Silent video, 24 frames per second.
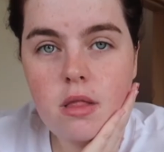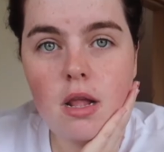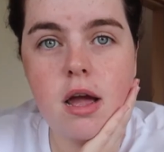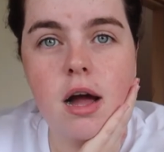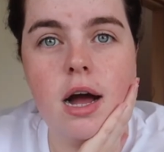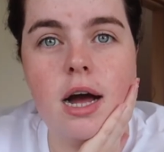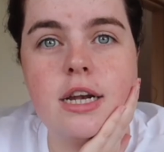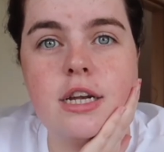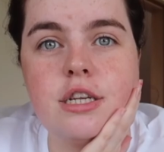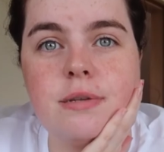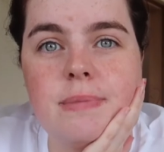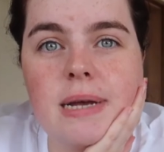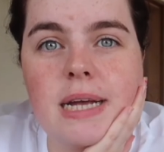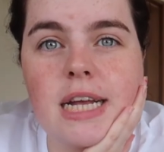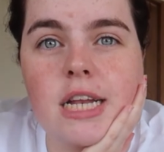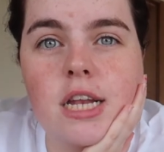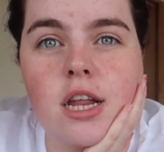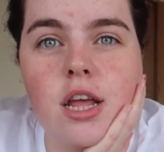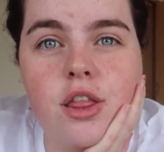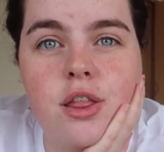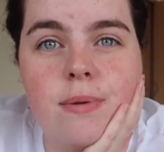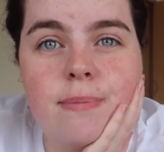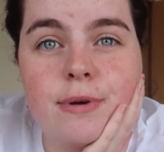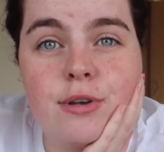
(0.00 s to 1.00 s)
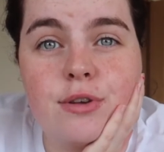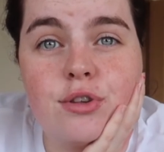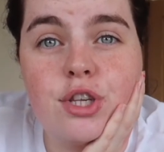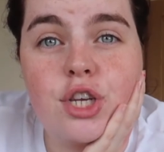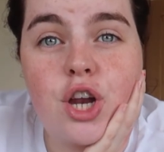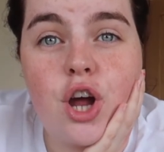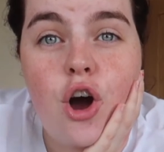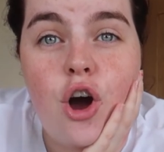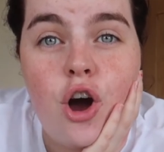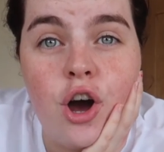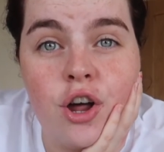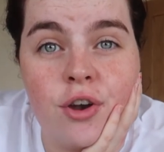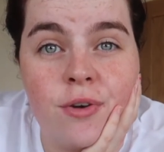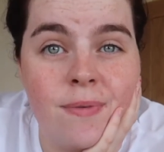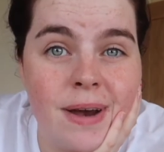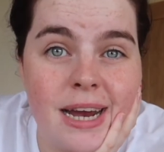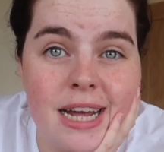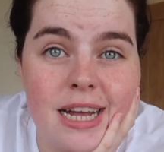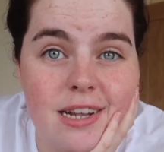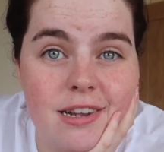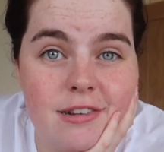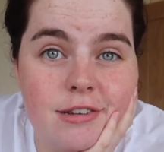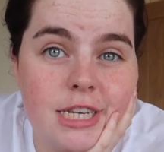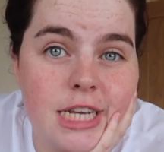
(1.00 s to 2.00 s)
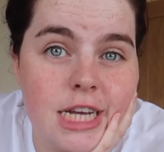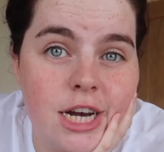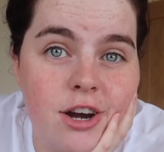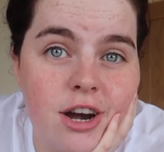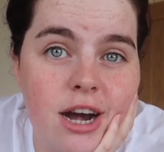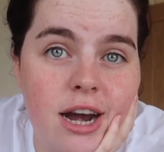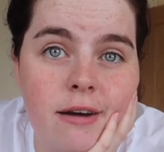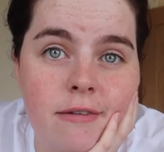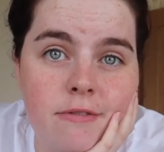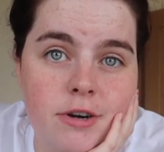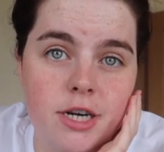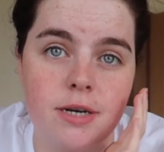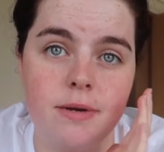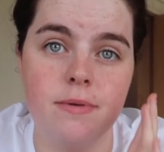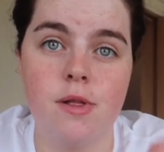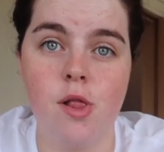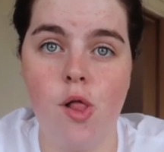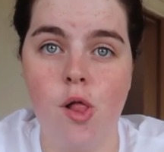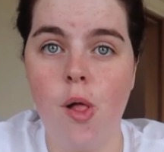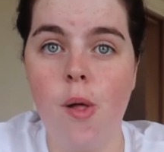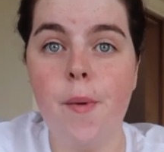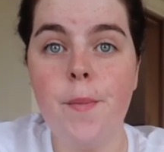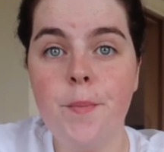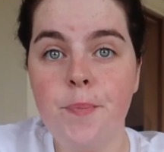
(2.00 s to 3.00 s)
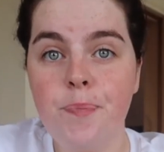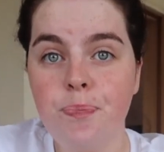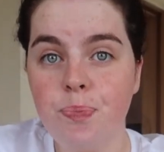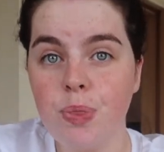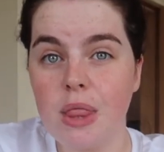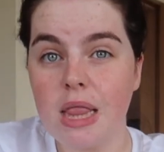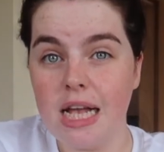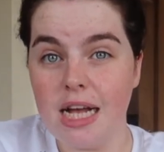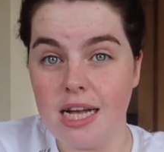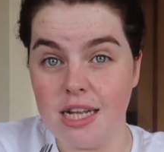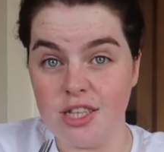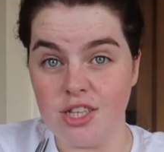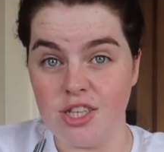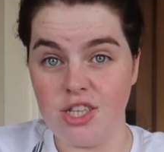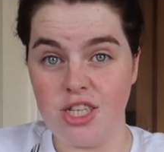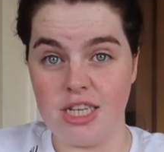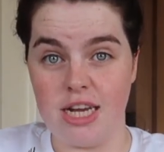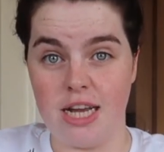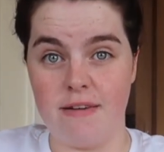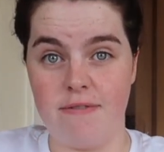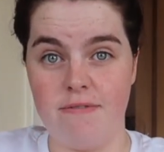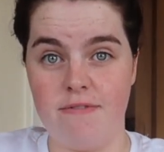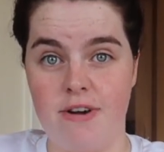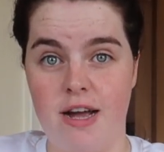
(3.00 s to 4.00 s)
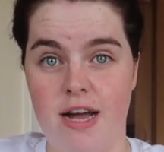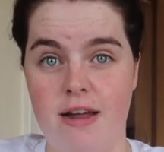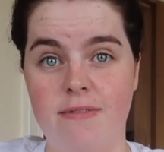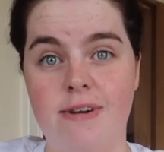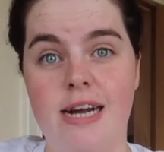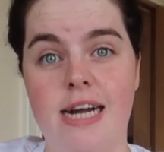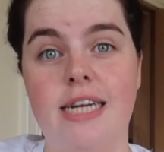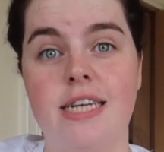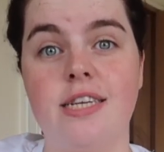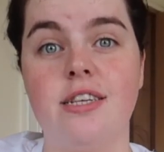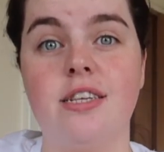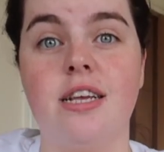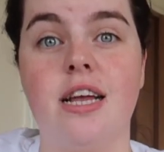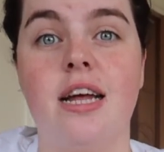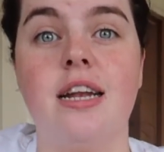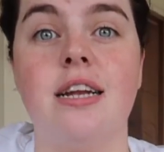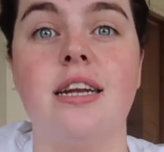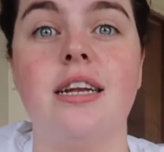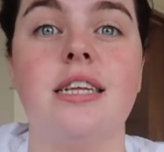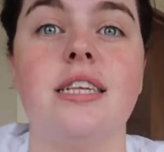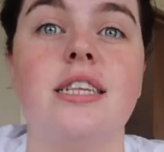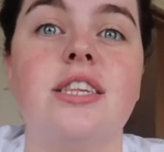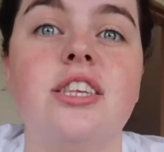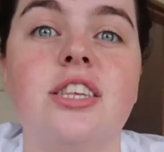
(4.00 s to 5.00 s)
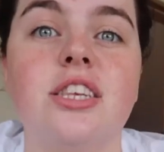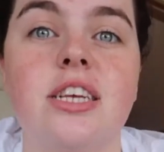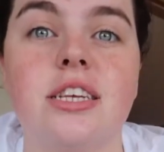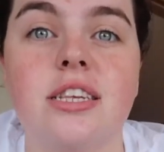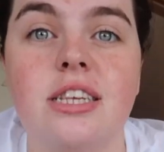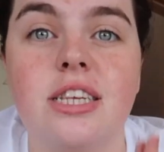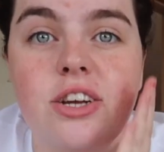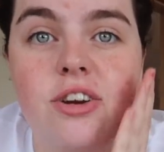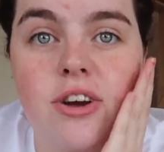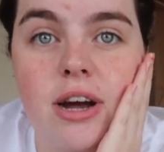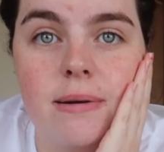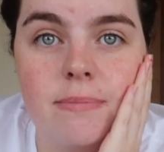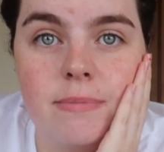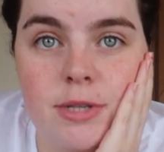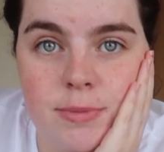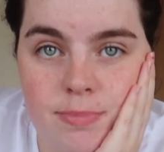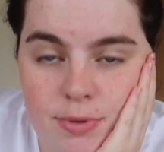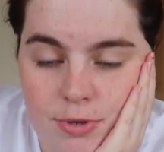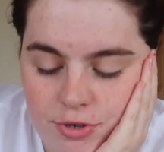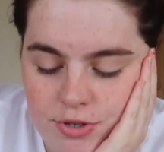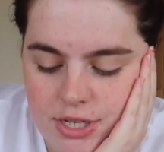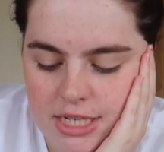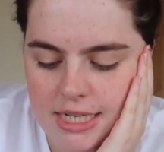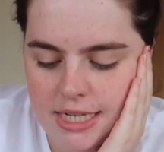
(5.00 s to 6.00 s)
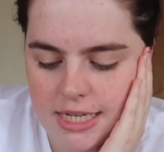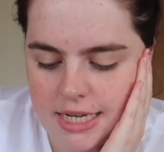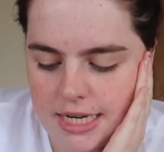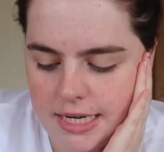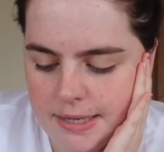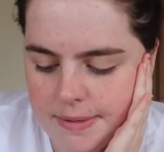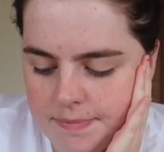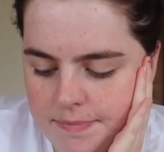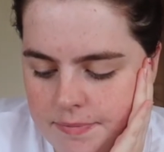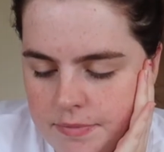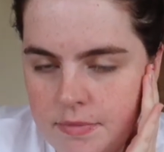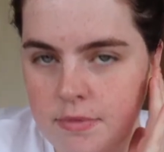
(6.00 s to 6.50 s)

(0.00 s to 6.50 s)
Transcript: I just made the most unreal dinner ever. It's chicken fried rice and it has 60 grams of protein in it.